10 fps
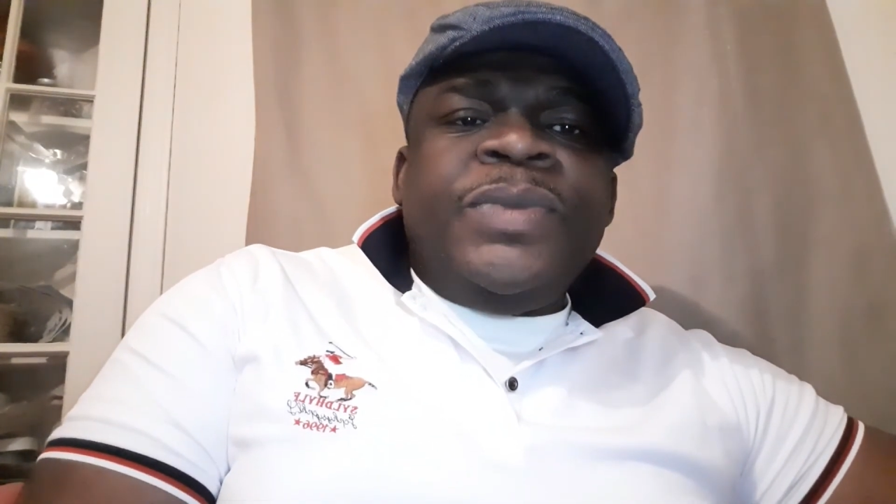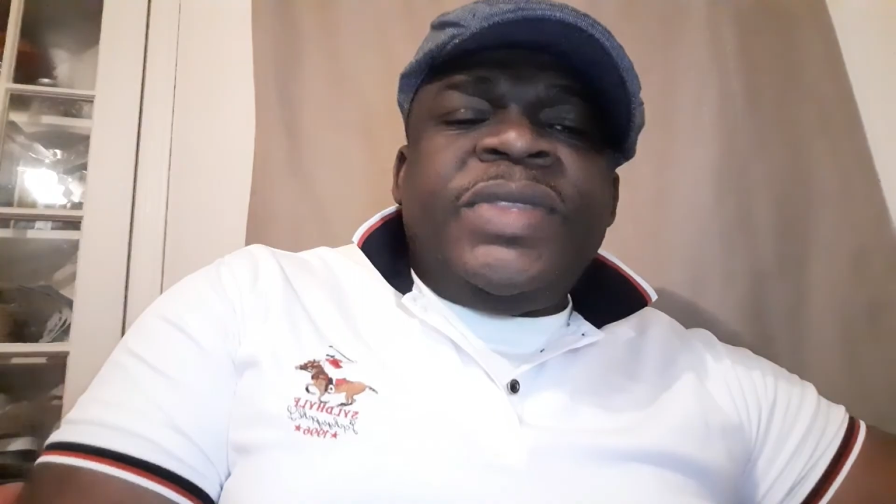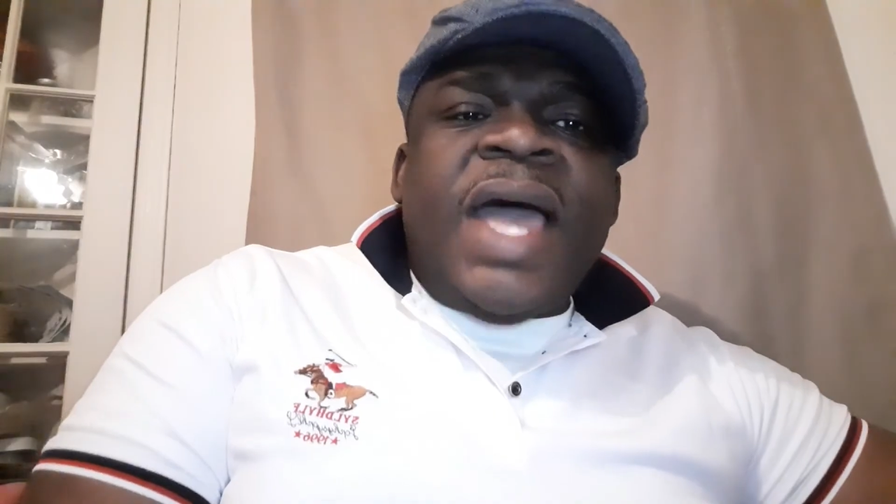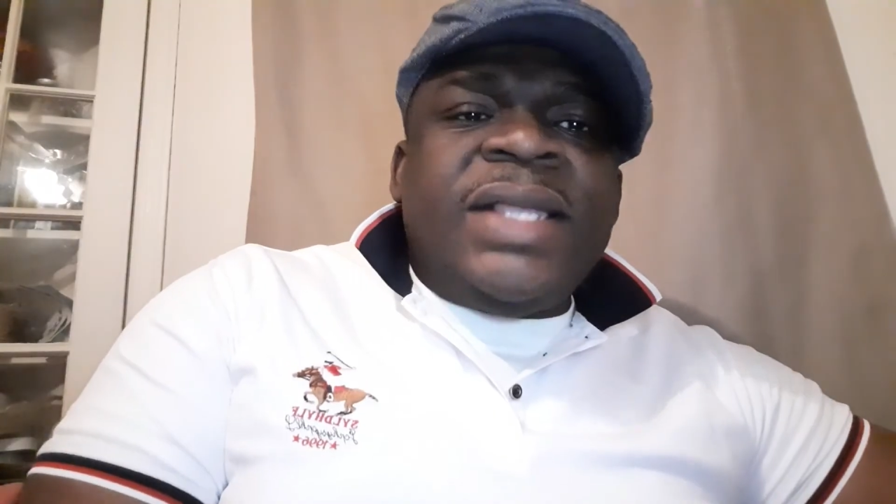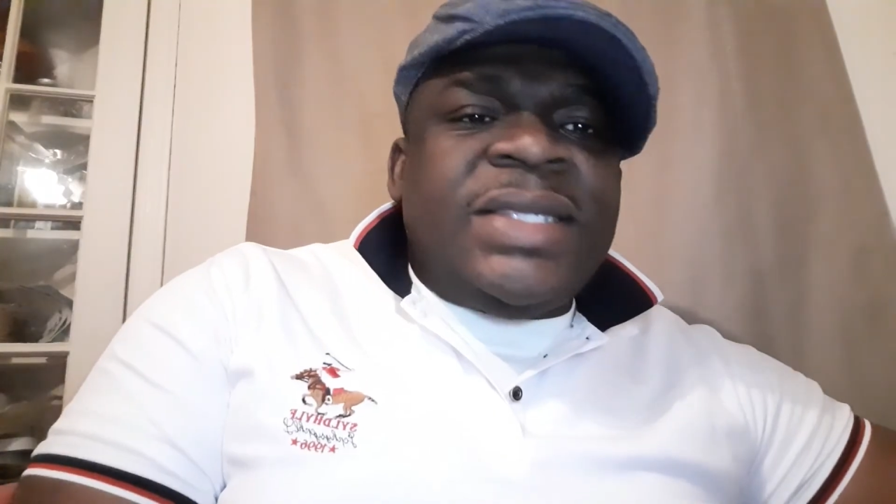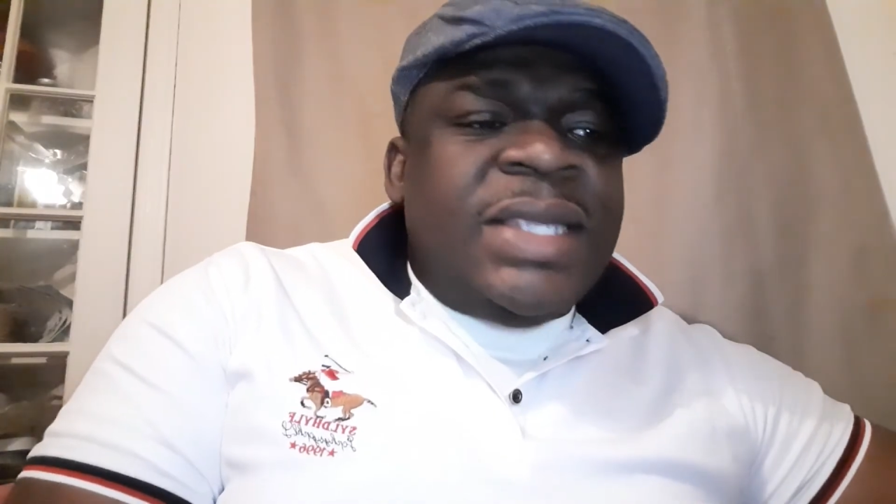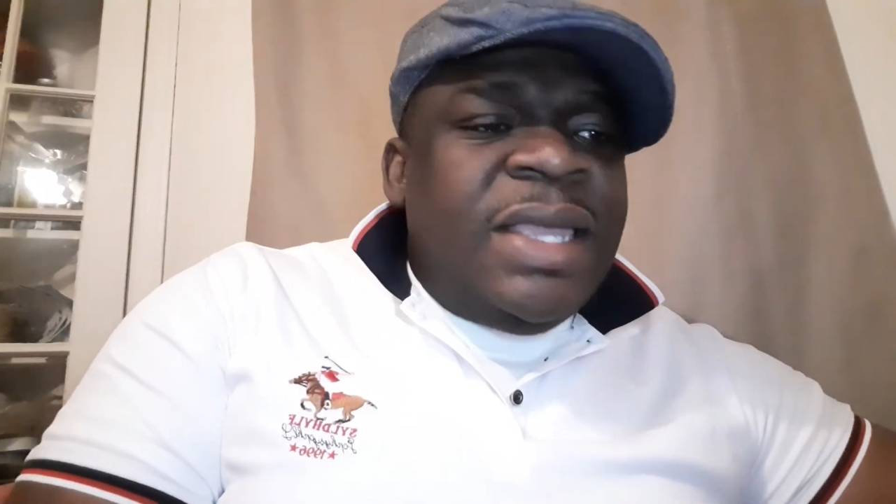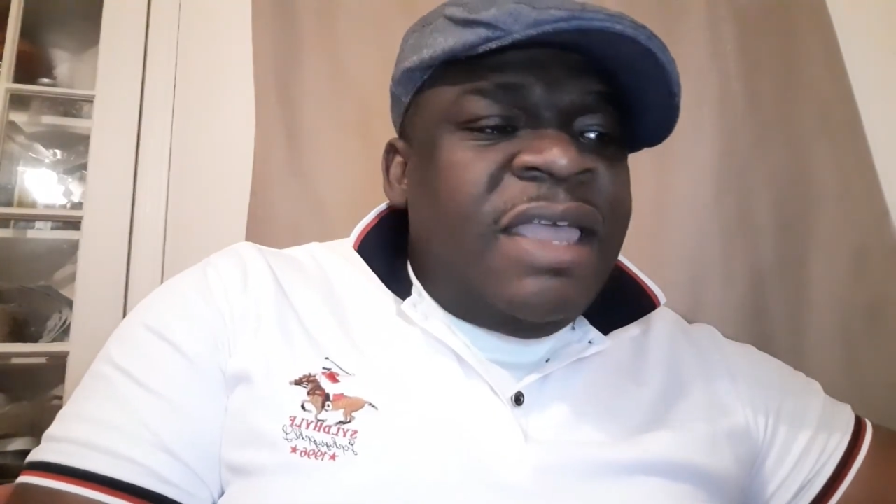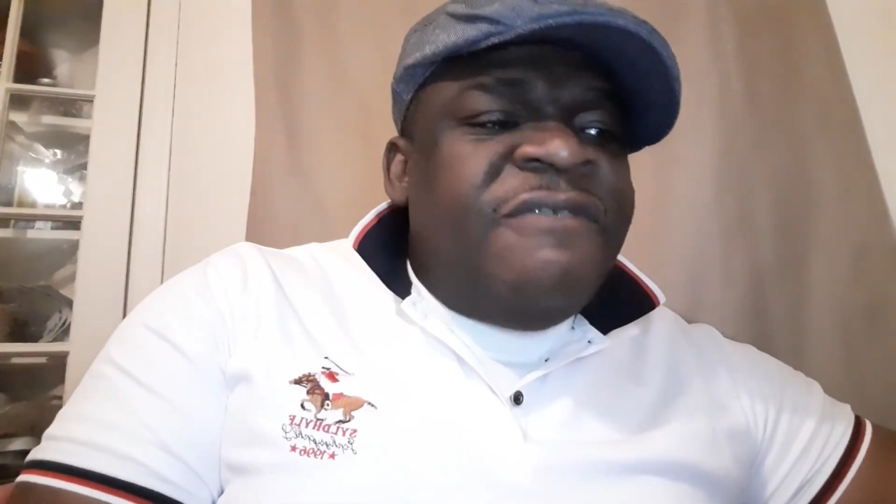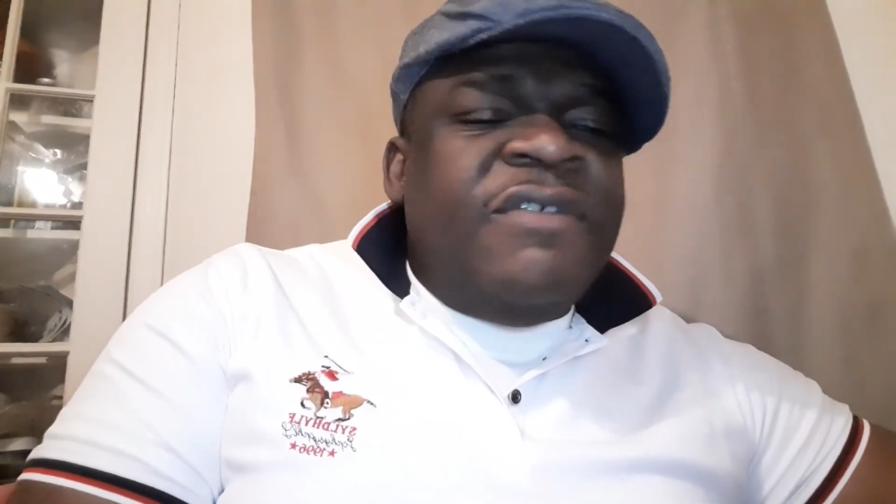that
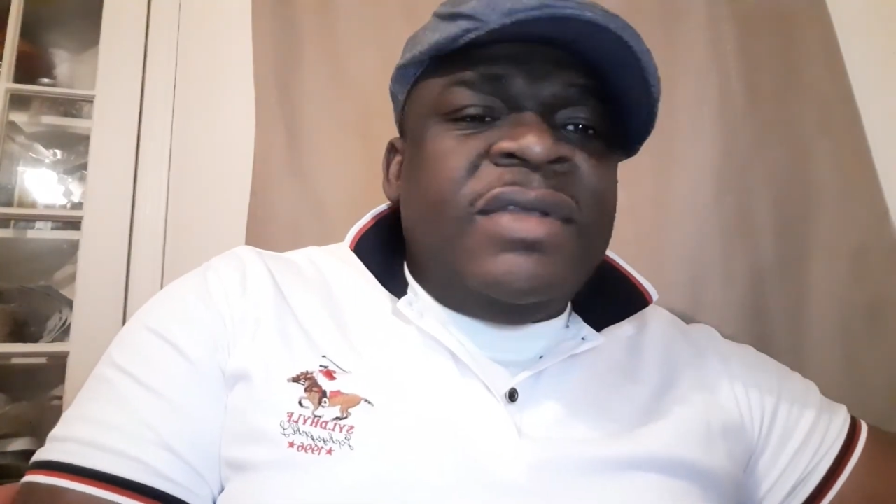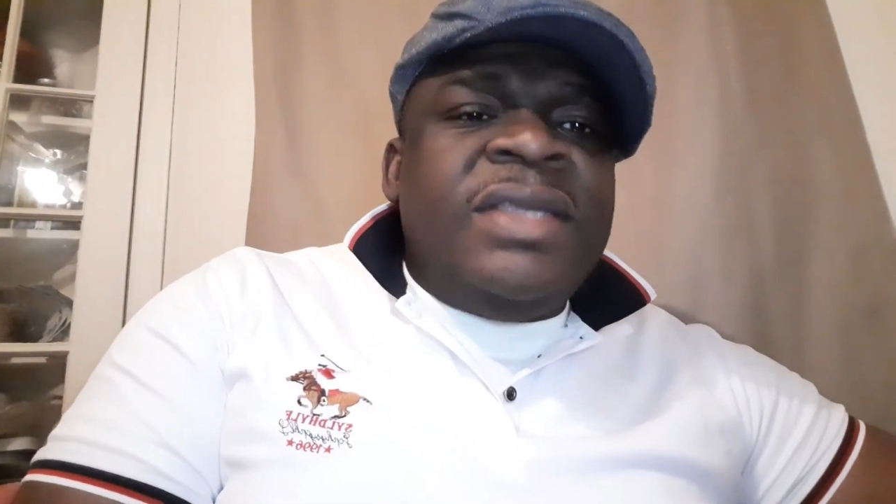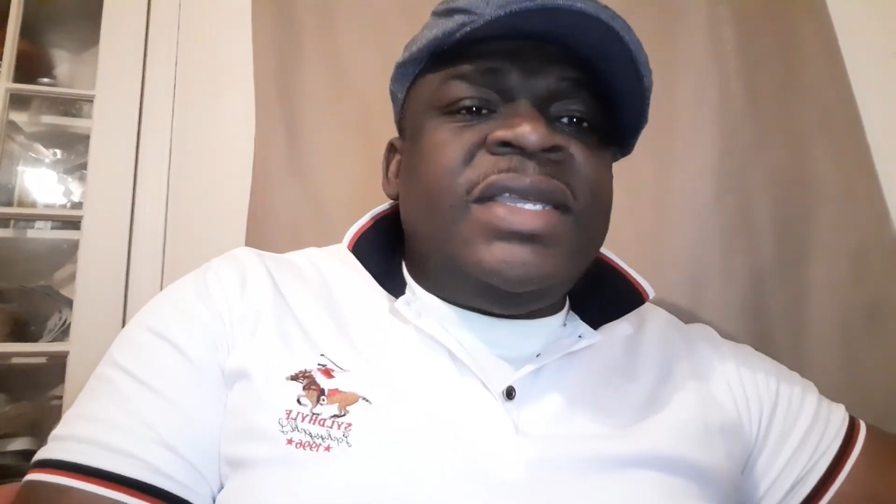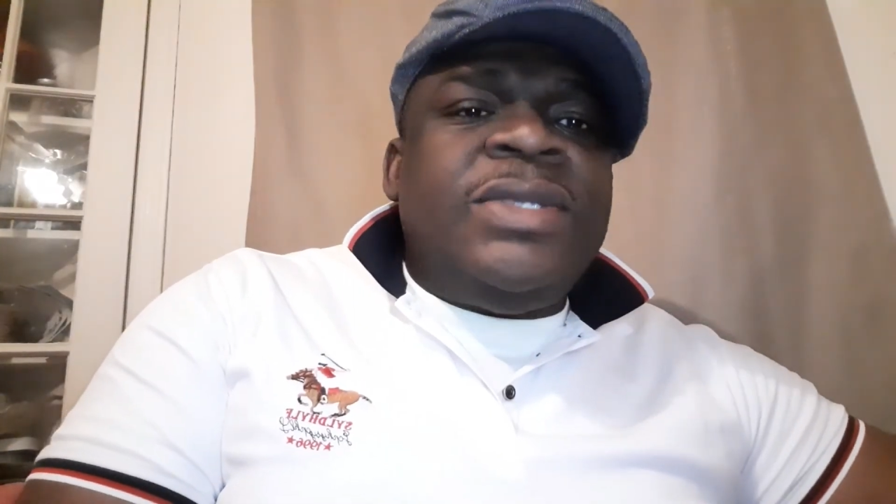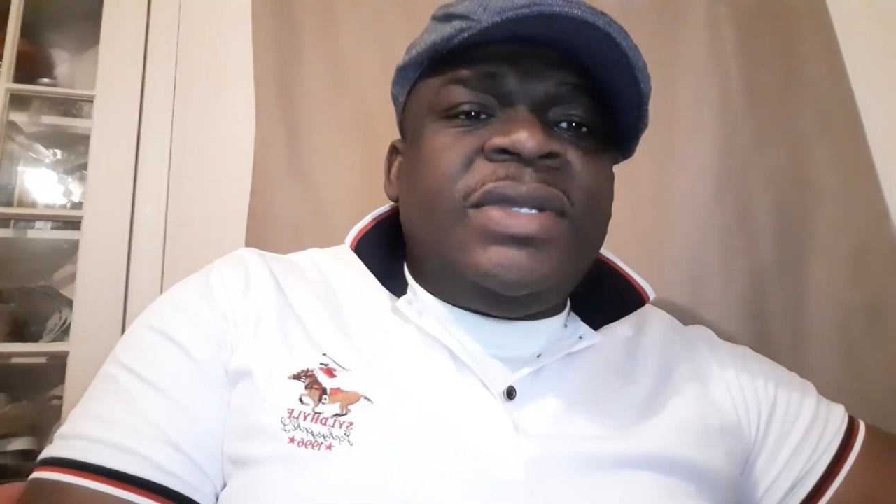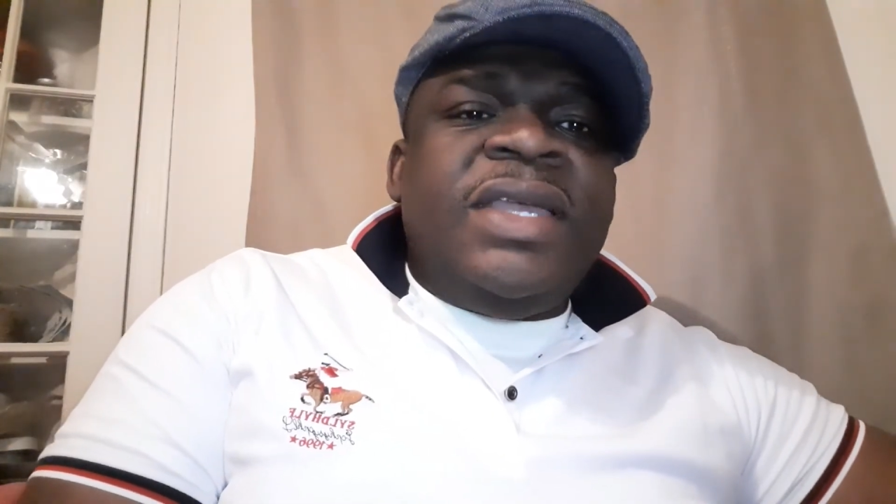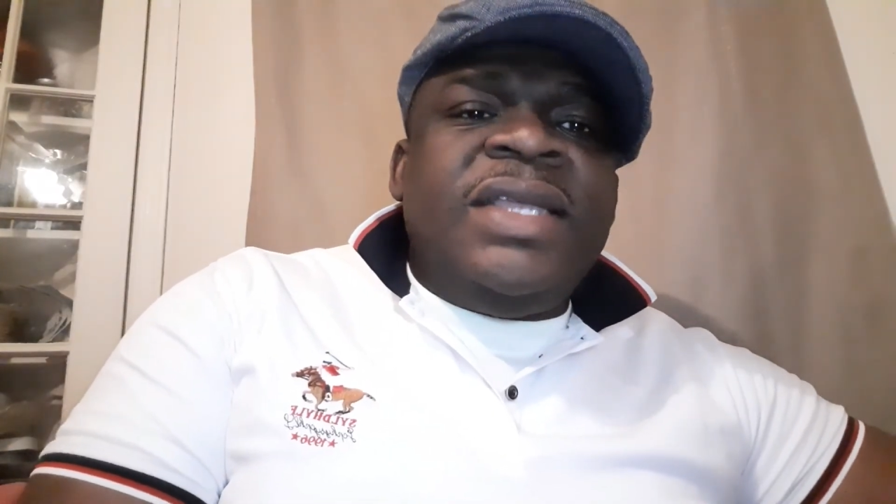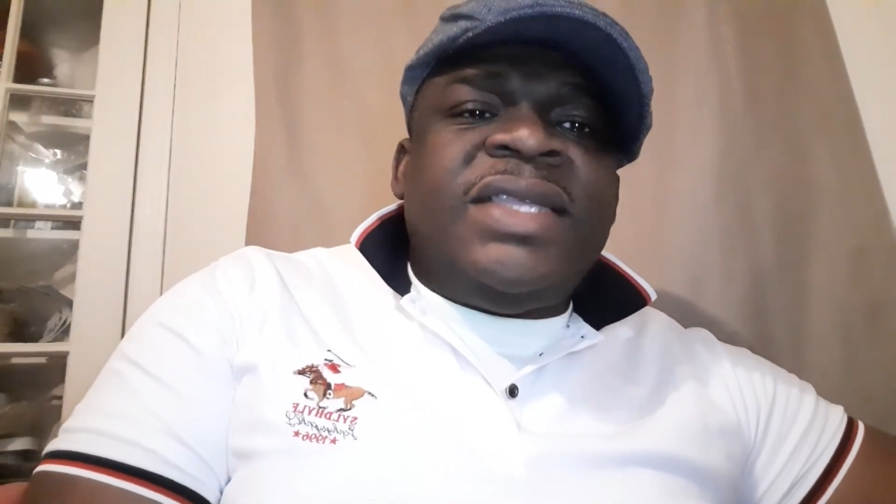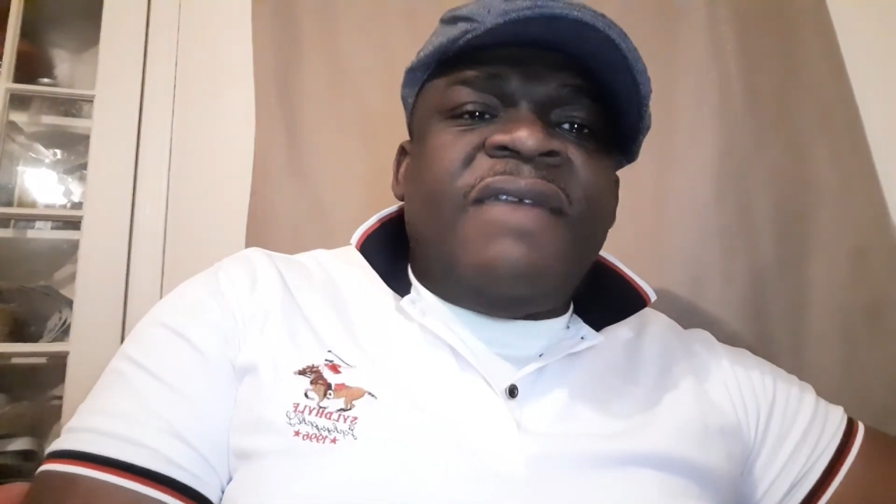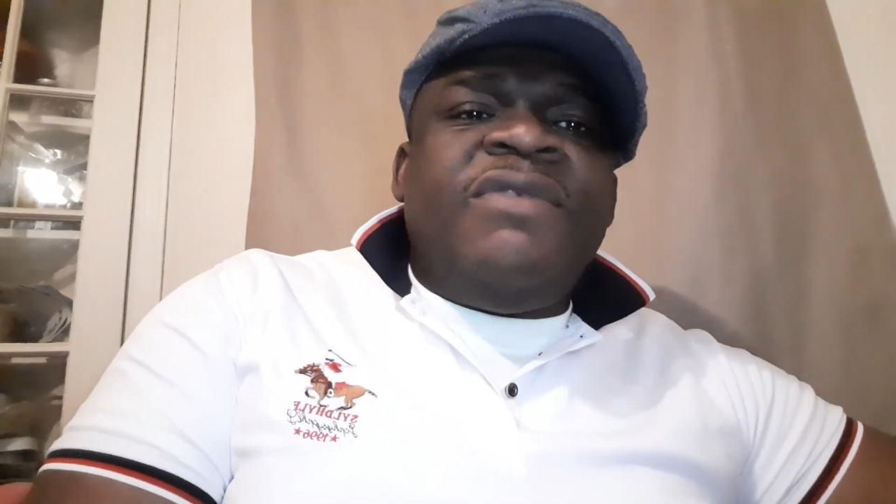if you listen to the
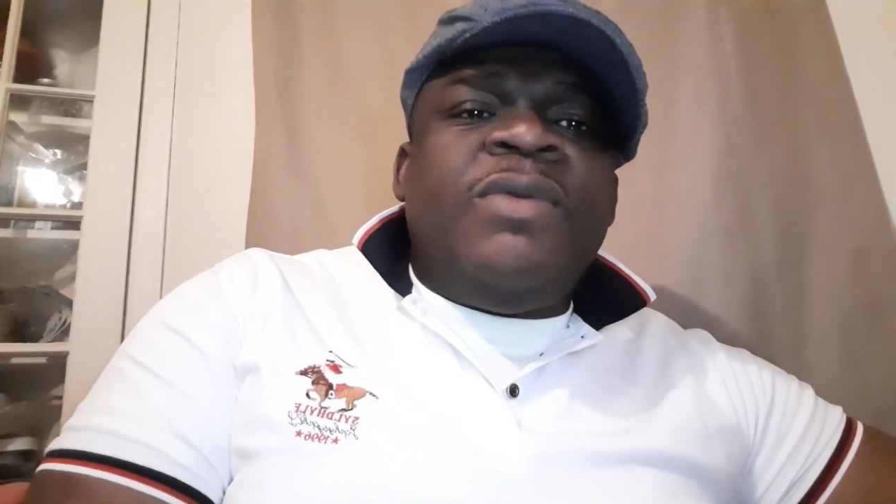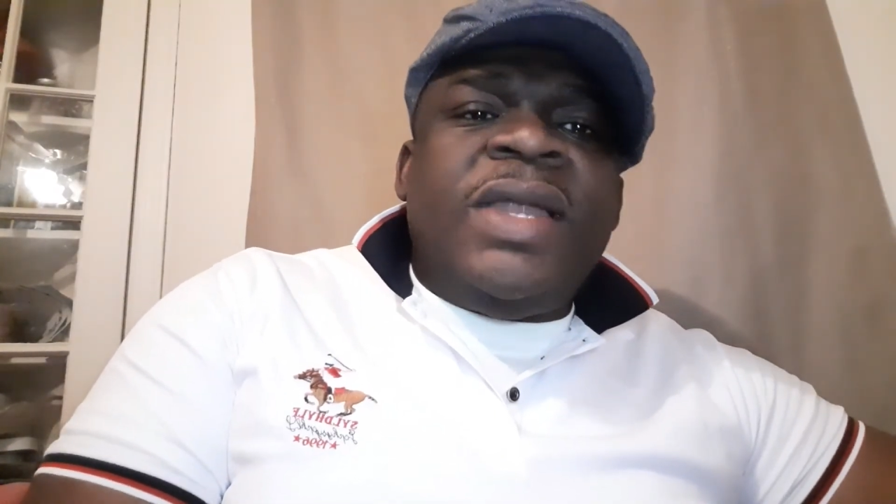interview,